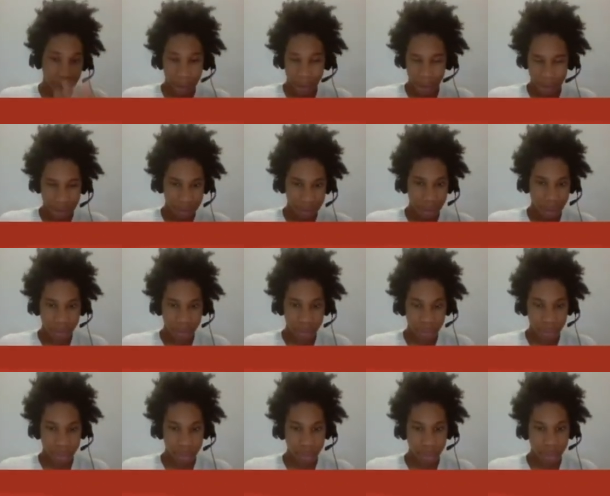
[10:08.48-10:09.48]

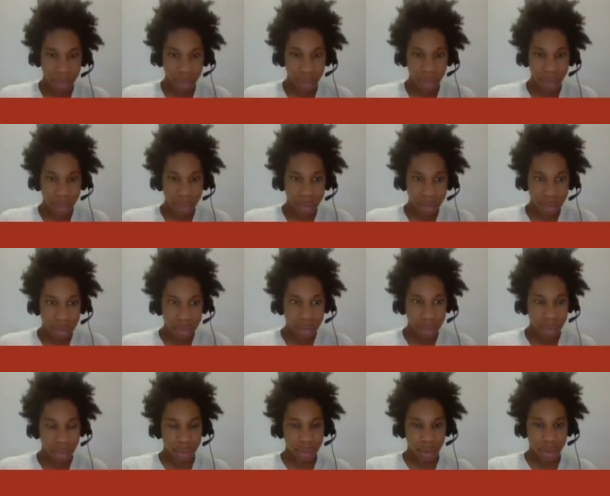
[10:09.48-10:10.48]

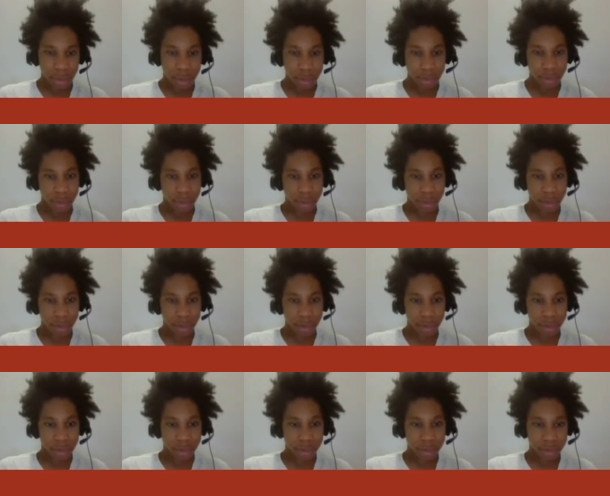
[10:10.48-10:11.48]

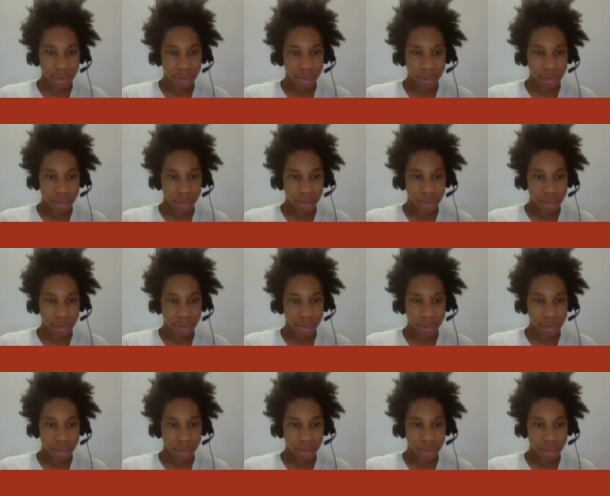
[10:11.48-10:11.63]
(no one is talking)